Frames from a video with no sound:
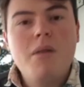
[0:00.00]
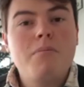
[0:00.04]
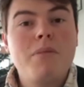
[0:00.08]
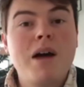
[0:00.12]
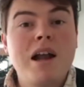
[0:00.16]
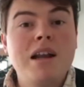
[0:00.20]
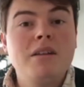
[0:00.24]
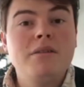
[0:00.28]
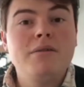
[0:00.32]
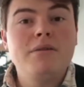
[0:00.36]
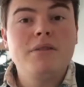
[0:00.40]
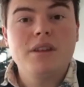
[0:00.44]

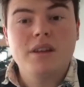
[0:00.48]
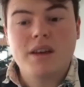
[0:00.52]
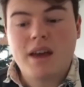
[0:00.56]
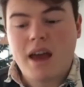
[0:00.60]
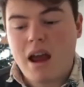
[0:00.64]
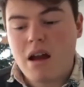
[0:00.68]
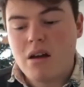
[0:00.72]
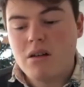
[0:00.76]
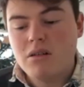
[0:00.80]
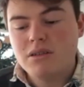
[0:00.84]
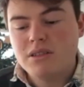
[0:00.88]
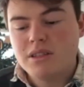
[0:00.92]
Penny for the
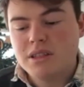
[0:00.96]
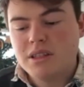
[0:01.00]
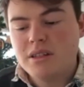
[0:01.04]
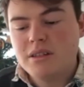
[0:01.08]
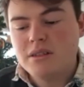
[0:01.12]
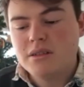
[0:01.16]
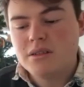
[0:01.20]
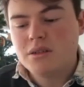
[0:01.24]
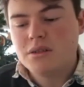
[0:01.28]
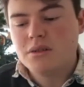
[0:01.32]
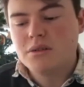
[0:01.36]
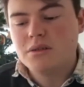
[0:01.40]
carol
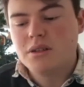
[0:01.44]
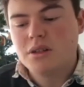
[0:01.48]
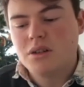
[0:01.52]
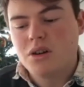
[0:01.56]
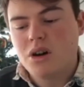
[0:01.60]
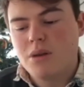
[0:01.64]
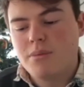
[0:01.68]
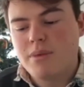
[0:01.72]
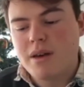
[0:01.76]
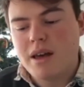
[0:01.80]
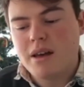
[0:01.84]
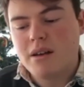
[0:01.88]
singers called the
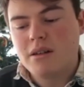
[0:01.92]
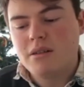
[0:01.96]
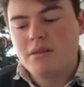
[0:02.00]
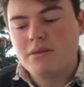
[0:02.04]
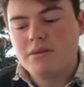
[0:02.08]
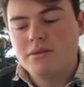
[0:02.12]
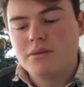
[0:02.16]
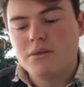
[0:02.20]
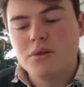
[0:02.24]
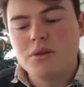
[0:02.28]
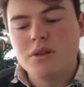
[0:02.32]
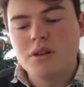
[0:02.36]
copper
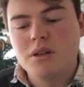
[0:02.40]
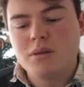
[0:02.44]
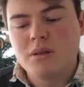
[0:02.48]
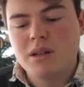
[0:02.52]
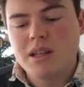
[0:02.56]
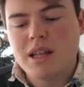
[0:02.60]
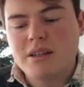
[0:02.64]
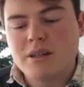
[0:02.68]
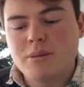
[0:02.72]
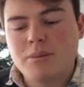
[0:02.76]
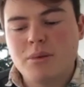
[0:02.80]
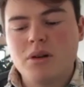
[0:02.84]
elf through the
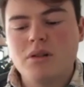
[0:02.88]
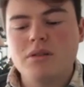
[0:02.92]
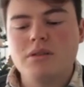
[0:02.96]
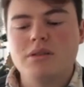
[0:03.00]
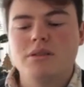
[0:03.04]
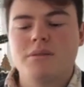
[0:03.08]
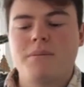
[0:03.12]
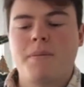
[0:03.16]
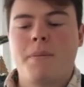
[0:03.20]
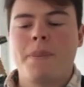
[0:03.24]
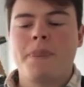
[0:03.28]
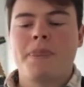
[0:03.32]

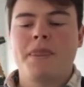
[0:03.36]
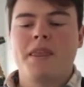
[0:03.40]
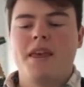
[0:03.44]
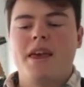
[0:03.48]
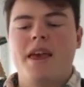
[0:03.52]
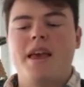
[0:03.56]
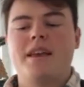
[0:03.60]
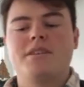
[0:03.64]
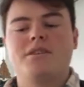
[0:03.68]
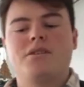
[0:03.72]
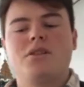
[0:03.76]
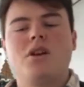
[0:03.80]
letterbox.
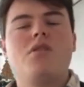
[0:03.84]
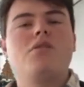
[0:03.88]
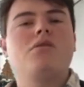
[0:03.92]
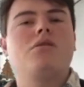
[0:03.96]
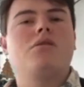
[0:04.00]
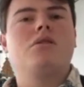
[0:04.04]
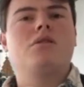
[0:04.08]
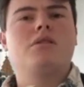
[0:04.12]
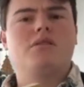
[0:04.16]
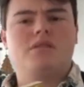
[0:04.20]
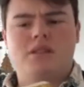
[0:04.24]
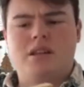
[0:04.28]
"It's
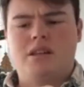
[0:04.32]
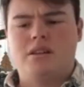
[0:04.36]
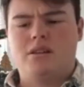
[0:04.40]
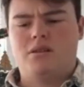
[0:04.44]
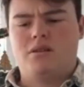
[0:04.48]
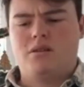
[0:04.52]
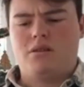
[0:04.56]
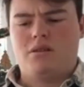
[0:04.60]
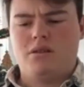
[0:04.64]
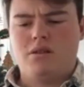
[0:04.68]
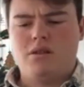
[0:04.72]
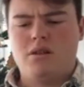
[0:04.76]
no good," said
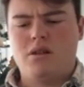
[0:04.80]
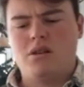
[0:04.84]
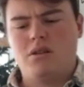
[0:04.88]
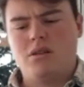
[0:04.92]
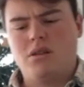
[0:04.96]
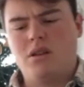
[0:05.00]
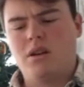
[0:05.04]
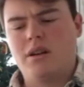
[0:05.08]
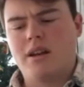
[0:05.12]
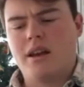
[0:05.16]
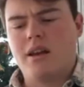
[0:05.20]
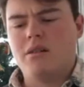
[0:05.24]
a
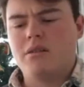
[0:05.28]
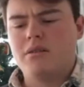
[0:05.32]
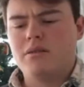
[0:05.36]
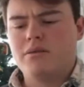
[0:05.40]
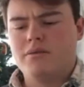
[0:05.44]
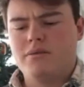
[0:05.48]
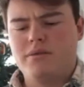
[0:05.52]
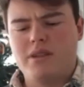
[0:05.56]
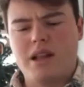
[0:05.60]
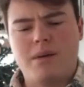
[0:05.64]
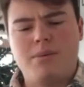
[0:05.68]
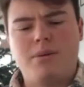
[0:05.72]
young
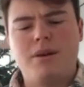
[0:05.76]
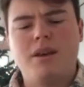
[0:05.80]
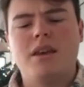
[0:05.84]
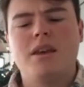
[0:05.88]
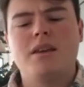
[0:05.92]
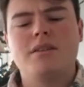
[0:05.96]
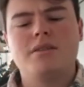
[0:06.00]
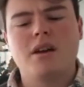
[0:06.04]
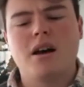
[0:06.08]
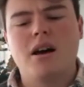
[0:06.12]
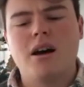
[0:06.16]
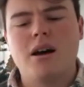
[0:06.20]
elf, flapping
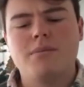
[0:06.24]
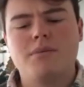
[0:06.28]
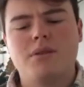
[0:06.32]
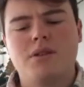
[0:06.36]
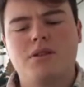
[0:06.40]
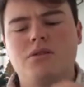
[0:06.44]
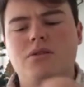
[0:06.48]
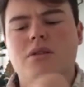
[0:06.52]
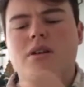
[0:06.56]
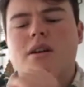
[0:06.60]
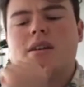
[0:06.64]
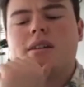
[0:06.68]
his arms
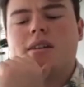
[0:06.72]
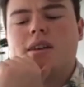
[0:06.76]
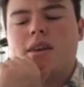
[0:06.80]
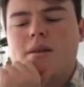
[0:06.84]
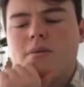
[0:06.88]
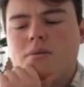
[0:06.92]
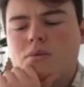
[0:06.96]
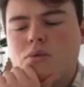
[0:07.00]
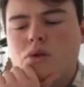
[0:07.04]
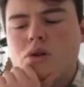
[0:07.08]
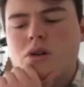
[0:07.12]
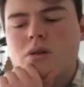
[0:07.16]
to try and
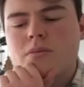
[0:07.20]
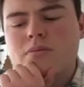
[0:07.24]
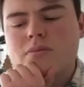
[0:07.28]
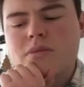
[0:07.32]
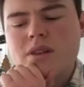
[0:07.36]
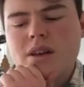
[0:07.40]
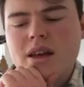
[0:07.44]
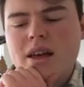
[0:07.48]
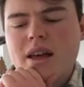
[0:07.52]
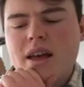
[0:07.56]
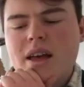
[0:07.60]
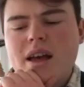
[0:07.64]
keep
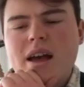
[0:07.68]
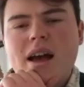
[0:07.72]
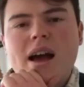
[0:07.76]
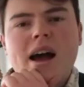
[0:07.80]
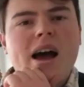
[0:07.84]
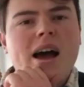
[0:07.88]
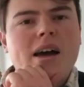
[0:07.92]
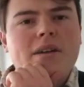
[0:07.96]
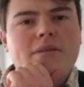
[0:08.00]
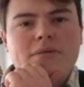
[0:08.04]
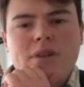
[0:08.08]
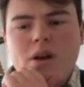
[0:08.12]
warm.
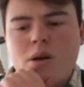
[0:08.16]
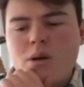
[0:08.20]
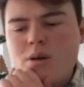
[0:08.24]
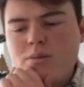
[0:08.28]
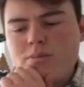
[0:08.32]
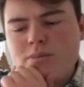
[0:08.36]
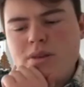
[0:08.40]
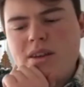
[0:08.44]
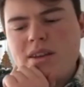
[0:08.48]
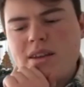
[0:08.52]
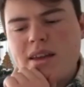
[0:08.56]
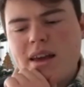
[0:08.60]
"A
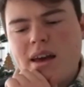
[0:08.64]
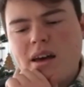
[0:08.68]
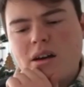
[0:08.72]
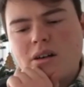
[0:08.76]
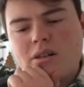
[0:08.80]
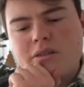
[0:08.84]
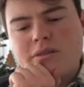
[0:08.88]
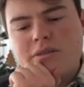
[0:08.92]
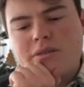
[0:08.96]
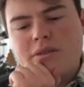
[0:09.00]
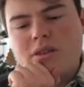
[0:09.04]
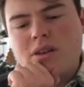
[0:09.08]
very mean
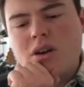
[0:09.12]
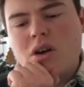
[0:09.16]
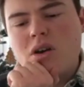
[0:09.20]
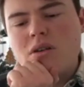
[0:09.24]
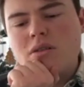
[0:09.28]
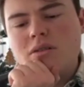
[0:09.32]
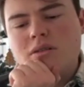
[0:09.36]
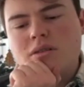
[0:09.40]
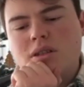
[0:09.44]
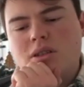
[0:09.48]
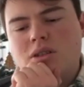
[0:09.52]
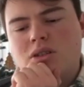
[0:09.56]
elf
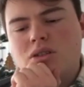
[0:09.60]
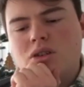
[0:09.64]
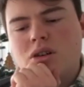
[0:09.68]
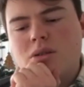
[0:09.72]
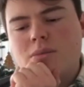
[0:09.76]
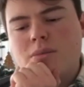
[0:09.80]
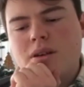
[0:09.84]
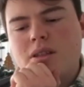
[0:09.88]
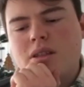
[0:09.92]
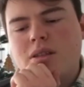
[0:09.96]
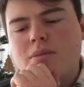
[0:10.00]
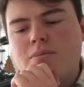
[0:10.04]
owns the
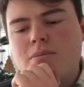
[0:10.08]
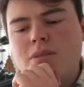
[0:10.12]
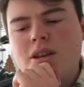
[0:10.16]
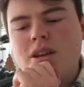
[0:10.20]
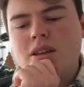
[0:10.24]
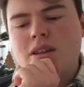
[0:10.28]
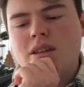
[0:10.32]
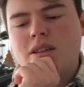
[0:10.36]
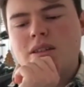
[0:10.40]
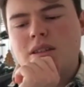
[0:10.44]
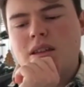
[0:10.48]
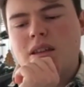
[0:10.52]
shop and the
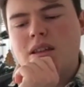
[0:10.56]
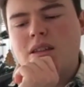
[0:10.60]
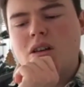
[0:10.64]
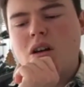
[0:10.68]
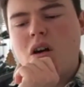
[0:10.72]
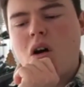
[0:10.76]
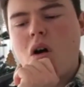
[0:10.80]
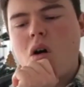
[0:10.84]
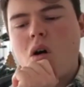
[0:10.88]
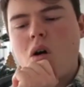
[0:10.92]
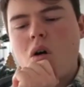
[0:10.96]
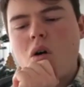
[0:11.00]
meanest in the
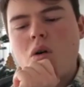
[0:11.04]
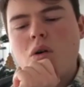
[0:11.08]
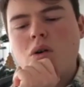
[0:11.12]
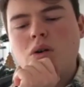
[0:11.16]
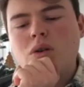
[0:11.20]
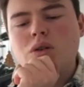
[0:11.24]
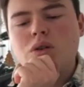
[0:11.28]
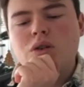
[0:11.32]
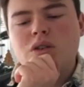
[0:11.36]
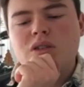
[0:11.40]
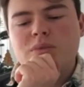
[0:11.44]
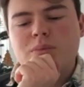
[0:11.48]

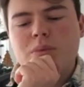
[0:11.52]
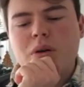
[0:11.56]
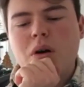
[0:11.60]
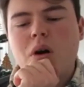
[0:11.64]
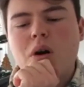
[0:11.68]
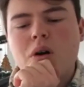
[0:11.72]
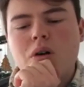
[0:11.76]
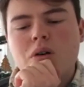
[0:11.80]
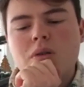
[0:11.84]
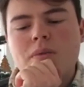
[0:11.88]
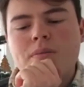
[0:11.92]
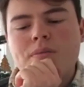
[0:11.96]
whole North
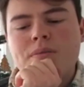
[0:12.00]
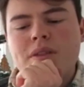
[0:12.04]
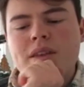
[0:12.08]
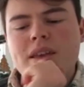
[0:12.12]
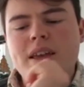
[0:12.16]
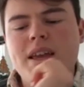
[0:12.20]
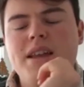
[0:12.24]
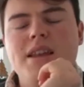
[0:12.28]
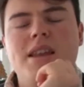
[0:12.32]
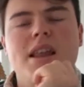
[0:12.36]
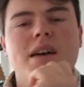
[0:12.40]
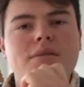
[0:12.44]
Pole.
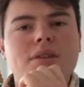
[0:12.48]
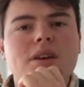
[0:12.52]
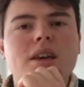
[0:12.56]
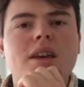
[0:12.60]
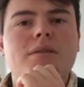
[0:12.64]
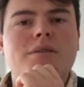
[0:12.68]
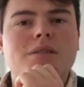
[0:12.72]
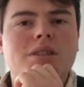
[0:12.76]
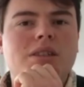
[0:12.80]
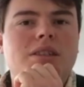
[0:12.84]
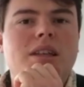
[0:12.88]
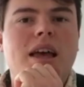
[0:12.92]
He never
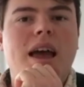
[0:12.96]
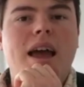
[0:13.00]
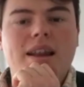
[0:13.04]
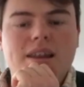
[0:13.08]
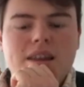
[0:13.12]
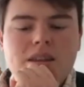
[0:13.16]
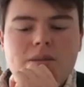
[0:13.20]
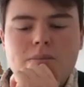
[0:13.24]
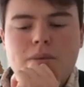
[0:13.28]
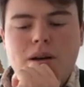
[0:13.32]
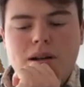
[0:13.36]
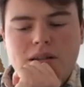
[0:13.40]
gives us
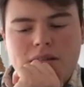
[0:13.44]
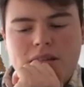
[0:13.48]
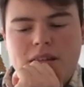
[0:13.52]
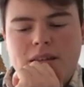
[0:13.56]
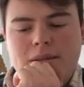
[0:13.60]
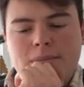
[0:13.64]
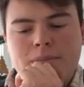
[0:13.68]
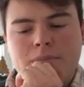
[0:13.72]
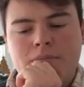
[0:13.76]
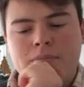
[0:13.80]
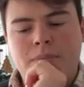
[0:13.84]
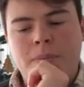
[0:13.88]
any money."